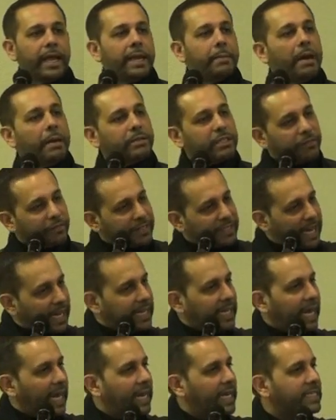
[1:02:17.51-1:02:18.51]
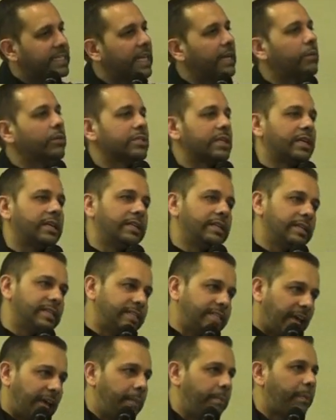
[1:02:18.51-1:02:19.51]
Imam Ja'far al-Sadiq was under the
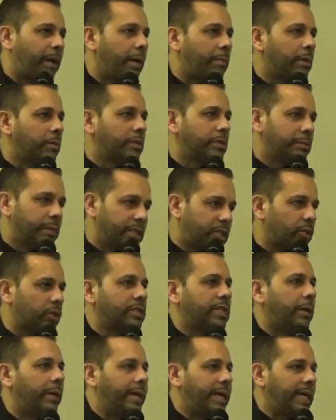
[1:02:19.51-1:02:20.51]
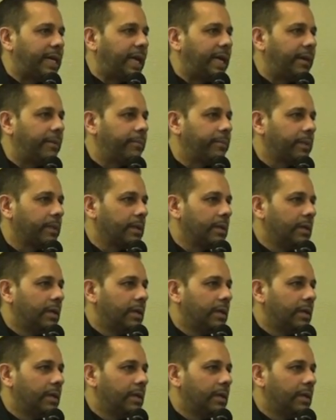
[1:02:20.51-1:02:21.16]
same problem with Mansur Dawaniqi.